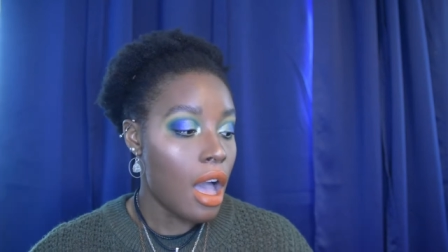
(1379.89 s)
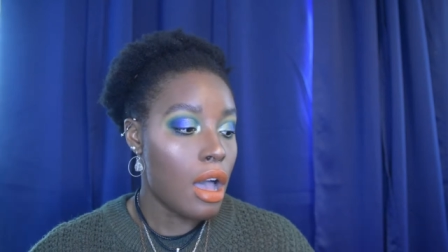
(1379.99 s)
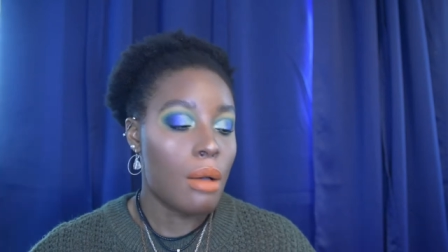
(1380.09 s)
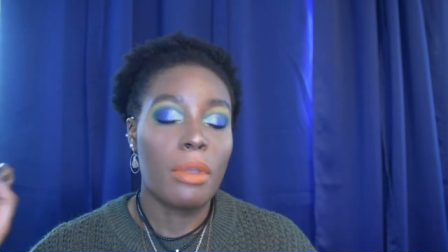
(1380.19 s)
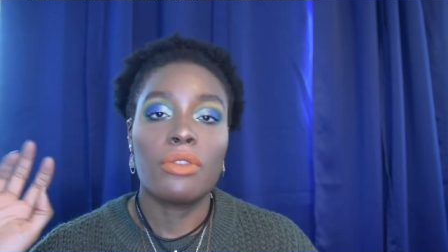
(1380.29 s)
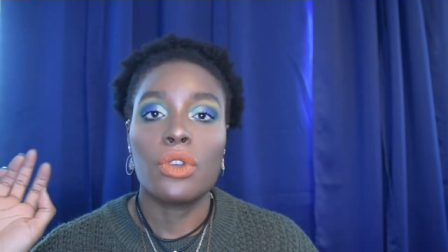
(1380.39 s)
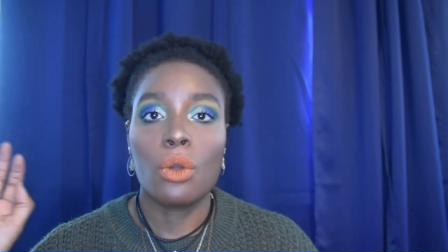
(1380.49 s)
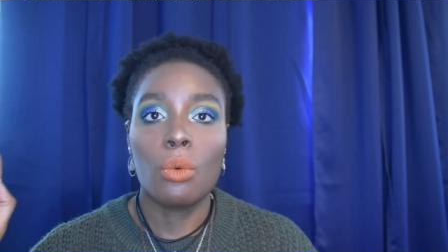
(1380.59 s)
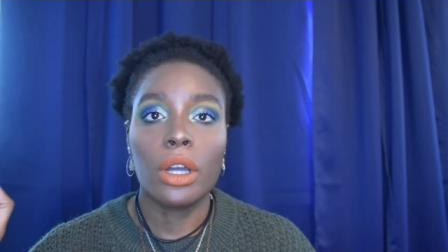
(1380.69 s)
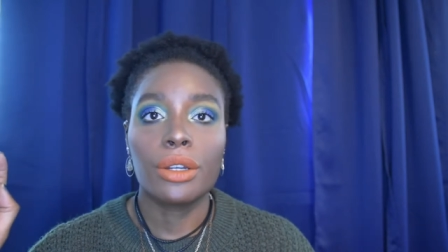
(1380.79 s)
Um, if
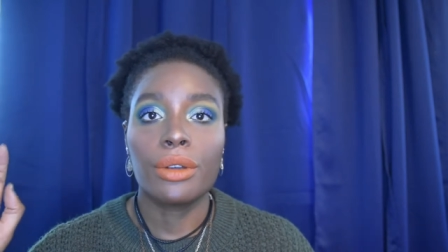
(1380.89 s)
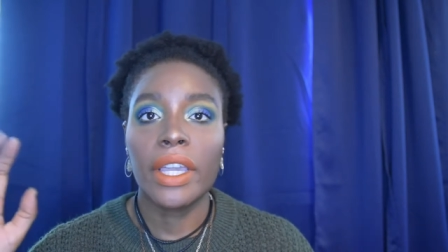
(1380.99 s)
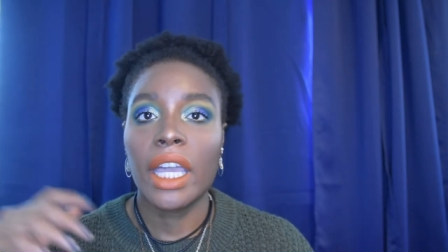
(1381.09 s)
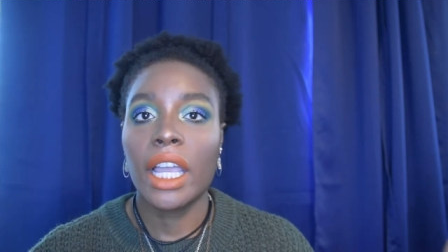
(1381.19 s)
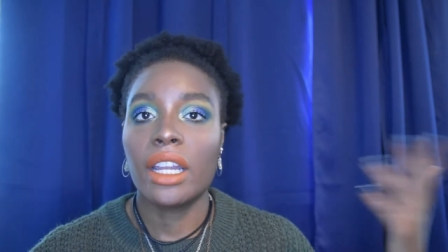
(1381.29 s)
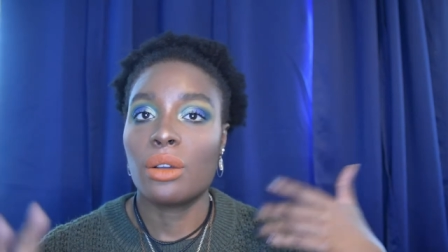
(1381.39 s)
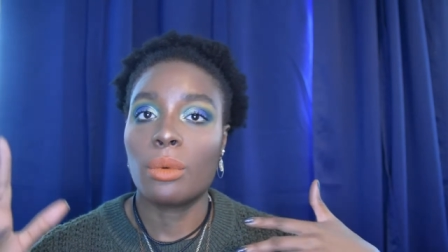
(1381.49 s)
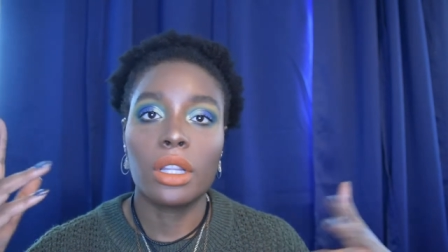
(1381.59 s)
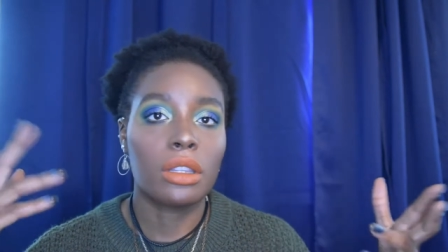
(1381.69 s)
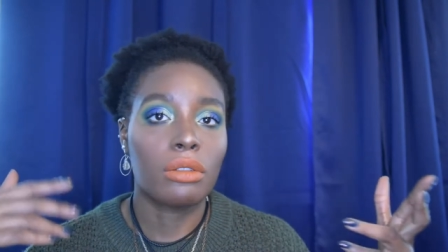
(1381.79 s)
you're wondering kind of
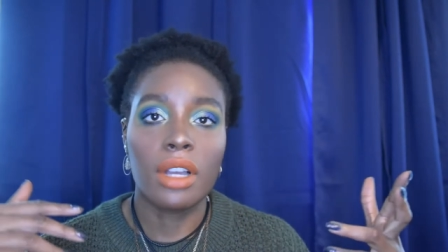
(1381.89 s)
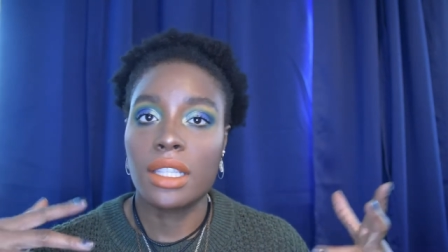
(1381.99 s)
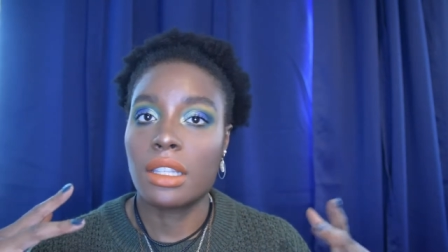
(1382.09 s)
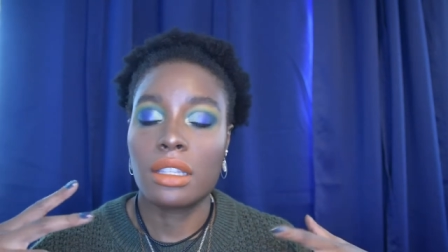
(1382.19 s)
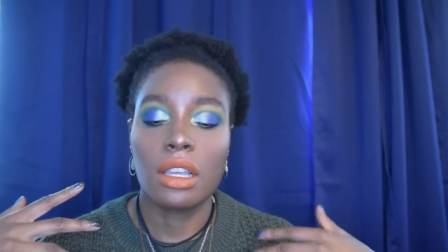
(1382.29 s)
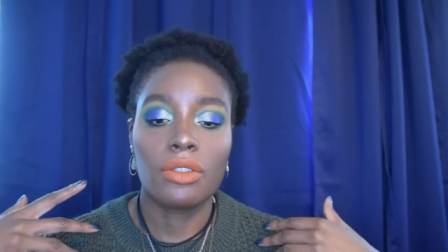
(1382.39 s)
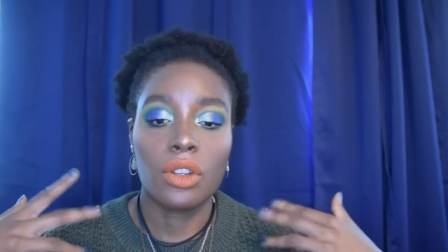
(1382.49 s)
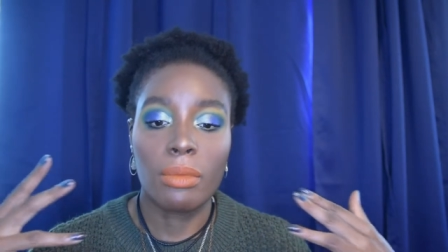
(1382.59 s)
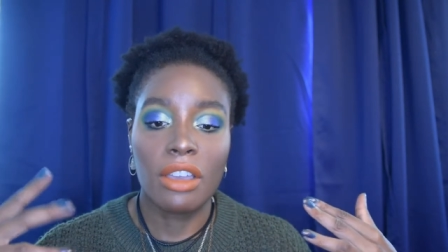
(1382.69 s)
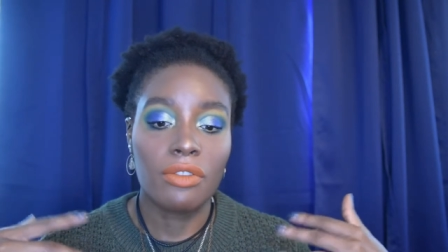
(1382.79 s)
what the rest of stuff
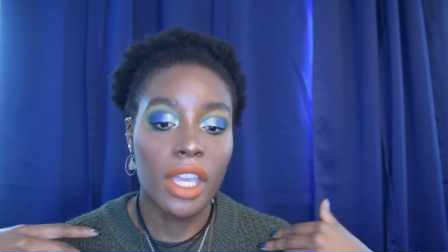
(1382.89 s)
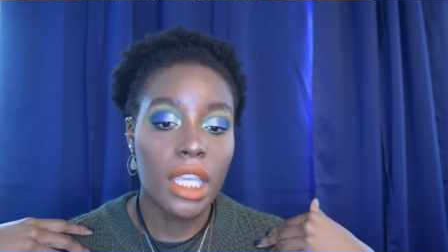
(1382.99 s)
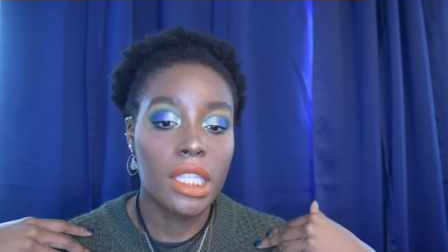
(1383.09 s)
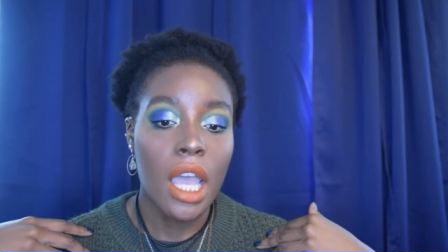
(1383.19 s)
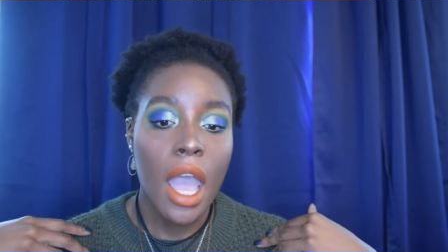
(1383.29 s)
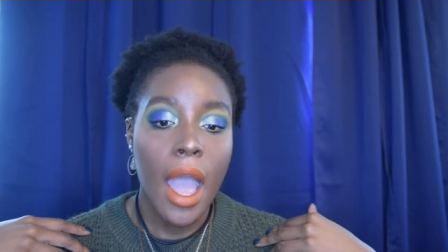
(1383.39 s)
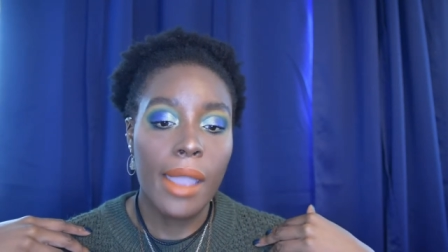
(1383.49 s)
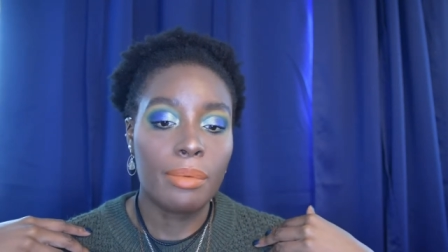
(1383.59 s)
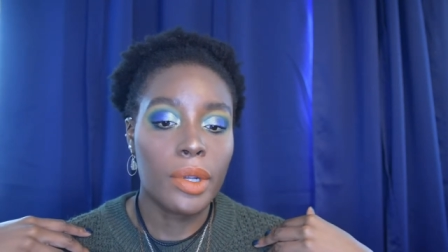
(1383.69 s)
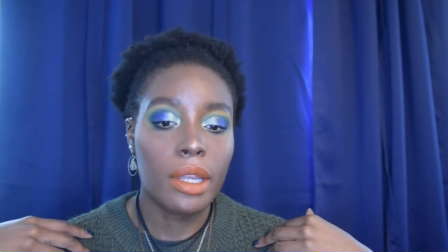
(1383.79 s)
on my face,
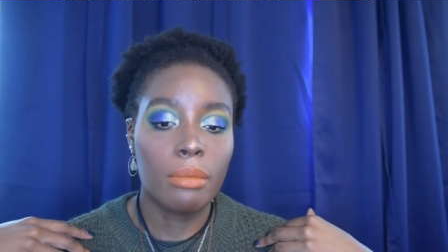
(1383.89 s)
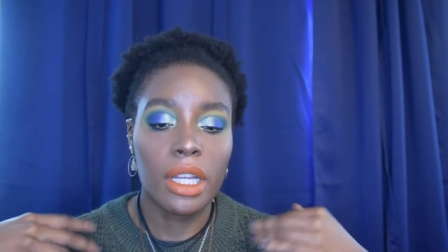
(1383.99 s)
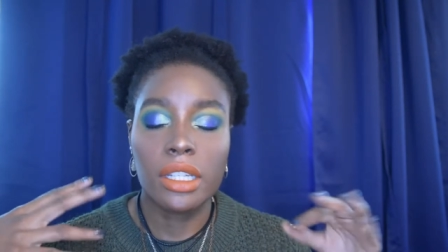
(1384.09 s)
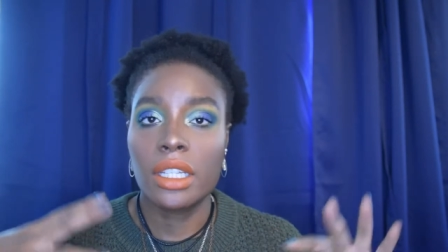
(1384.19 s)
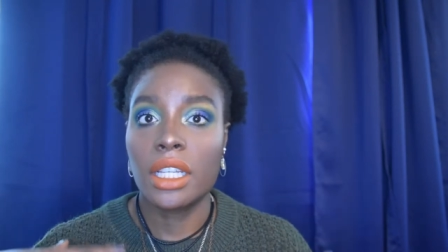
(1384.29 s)
I pretty much